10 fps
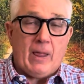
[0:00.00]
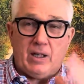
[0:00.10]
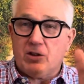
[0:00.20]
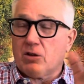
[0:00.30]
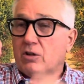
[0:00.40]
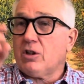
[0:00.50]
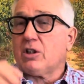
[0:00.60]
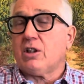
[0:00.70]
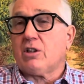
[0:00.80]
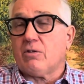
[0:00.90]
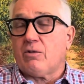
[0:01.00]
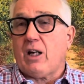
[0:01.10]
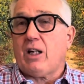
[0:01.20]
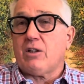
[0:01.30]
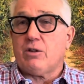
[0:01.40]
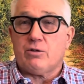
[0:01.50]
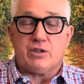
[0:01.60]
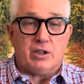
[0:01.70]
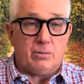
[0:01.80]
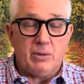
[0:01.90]
and you're looking at the values
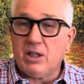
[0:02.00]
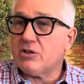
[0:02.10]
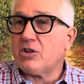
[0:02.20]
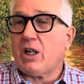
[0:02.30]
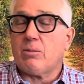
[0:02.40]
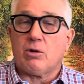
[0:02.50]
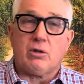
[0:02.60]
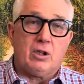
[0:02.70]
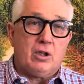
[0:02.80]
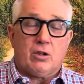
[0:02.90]
in a means table,